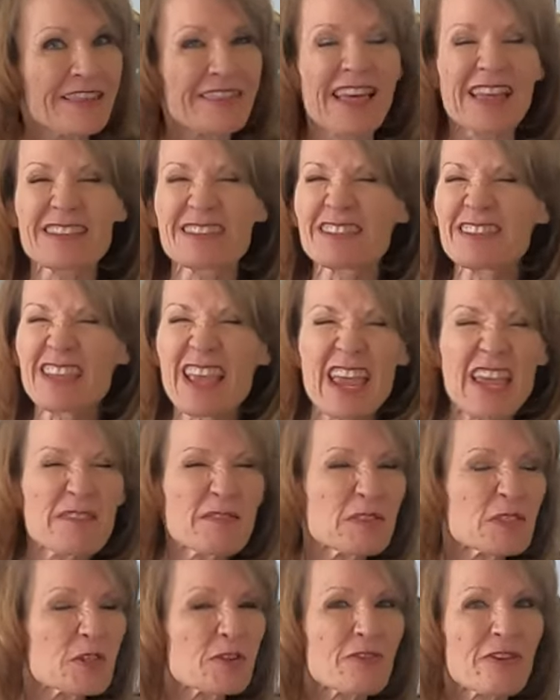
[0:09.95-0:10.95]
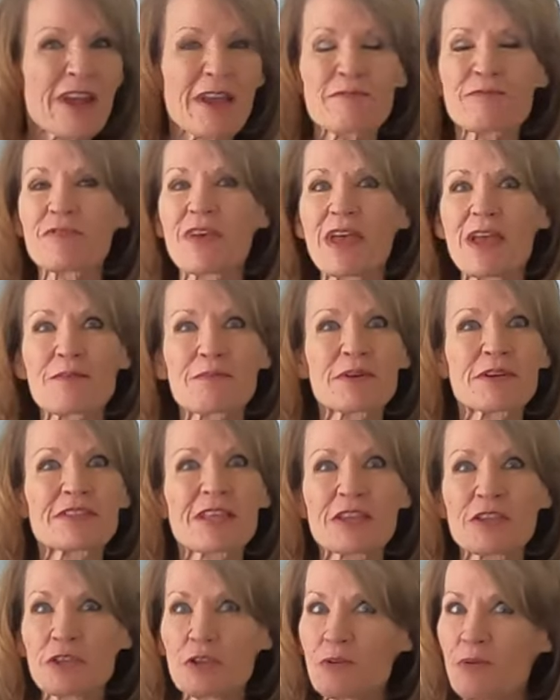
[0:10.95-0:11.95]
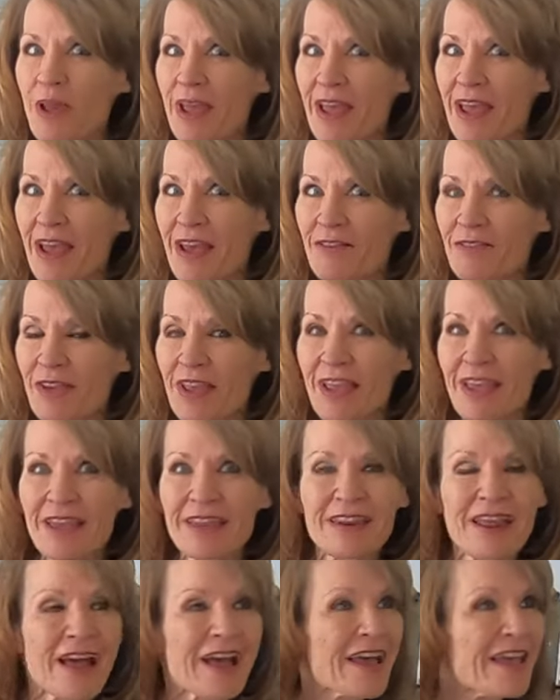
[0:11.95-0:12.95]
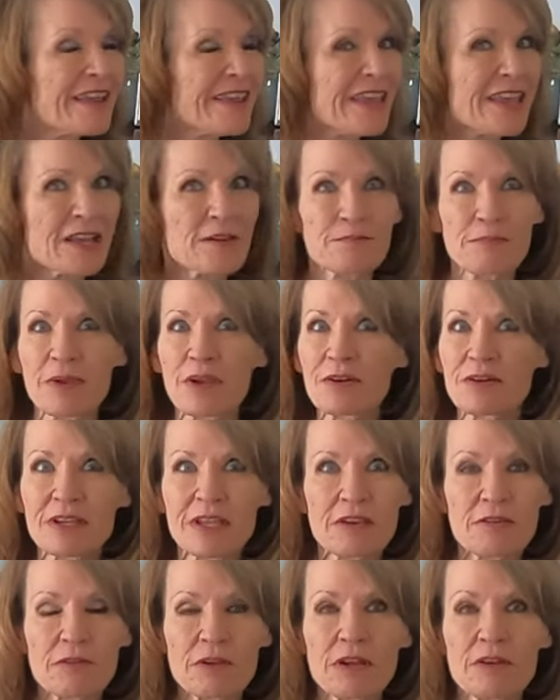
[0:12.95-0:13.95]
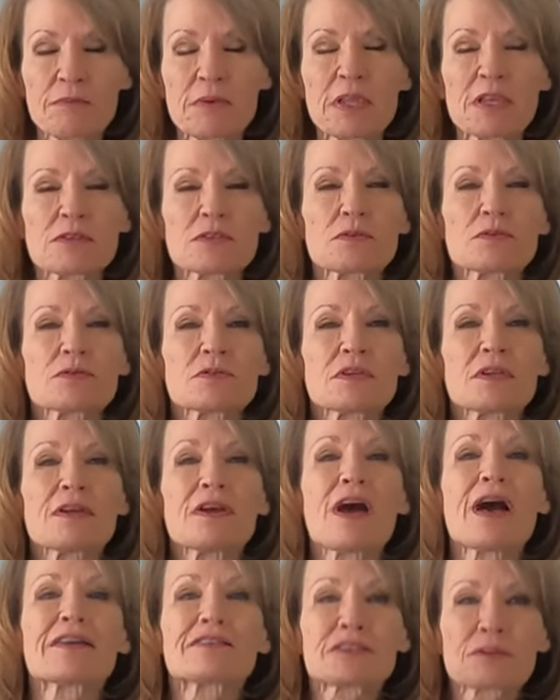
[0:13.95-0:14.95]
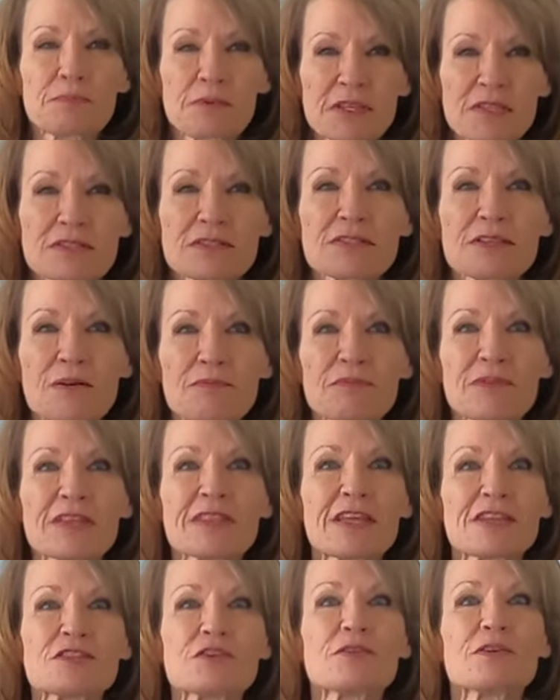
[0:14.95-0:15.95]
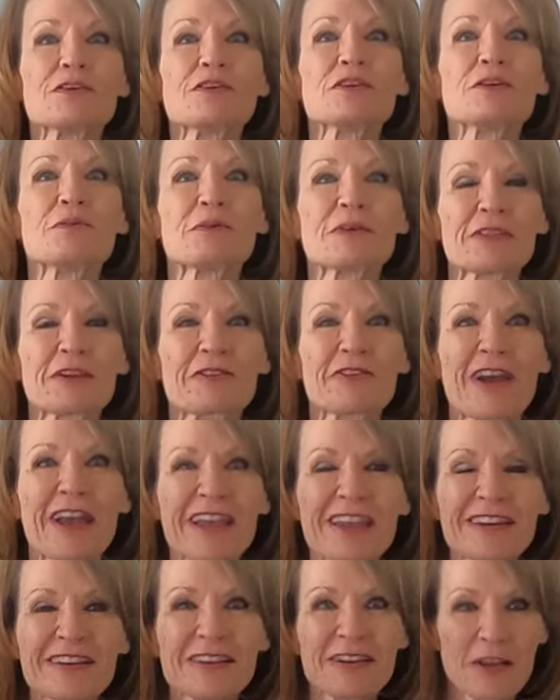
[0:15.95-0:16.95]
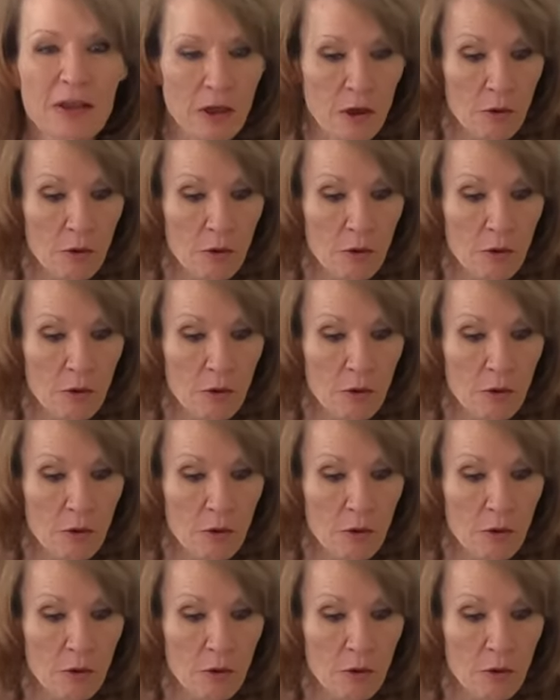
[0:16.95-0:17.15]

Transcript: that same scrap fabric that you have and I can't bear to get rid of because there's got to be something that you can do with it, right?